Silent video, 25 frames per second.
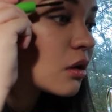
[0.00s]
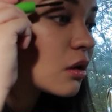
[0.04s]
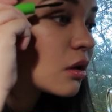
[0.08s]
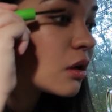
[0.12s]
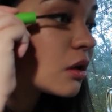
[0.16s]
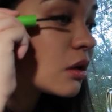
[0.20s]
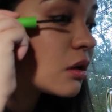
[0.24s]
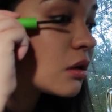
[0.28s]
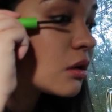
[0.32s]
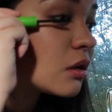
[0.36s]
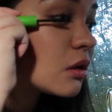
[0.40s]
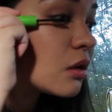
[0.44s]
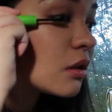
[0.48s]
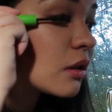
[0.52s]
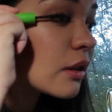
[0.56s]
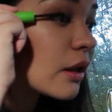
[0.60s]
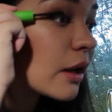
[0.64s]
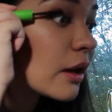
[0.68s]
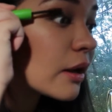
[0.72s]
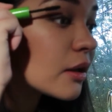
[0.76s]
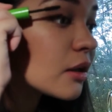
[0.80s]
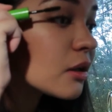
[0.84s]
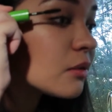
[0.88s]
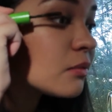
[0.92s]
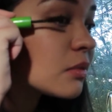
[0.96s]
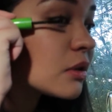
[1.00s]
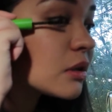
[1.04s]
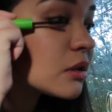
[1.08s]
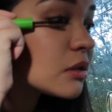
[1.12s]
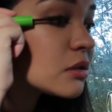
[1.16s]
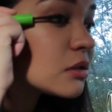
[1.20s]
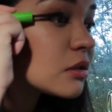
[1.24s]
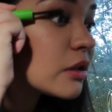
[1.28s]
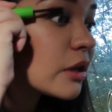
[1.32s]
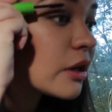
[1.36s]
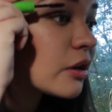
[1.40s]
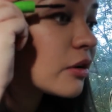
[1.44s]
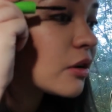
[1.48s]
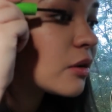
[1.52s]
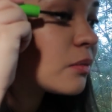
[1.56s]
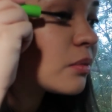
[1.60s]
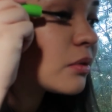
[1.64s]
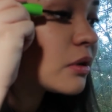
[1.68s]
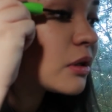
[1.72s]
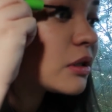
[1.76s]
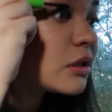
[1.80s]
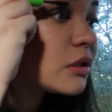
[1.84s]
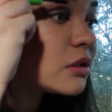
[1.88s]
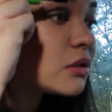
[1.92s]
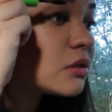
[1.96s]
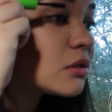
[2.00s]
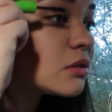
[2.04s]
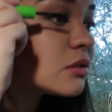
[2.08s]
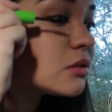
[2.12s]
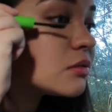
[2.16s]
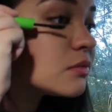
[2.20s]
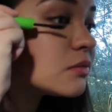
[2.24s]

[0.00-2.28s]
And that can be a scary place.